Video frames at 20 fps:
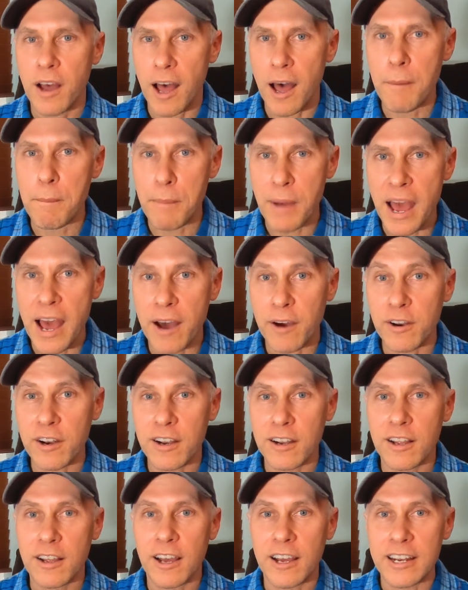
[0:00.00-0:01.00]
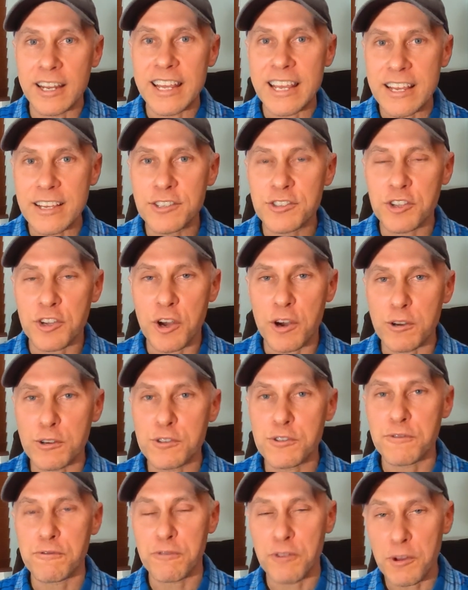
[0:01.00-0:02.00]
about an East
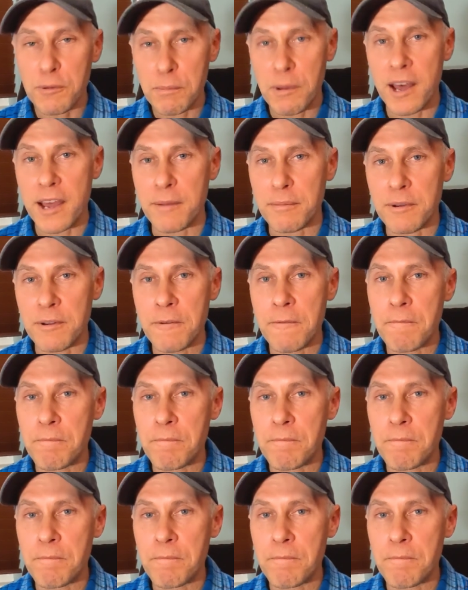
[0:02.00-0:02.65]
Coast full pipe.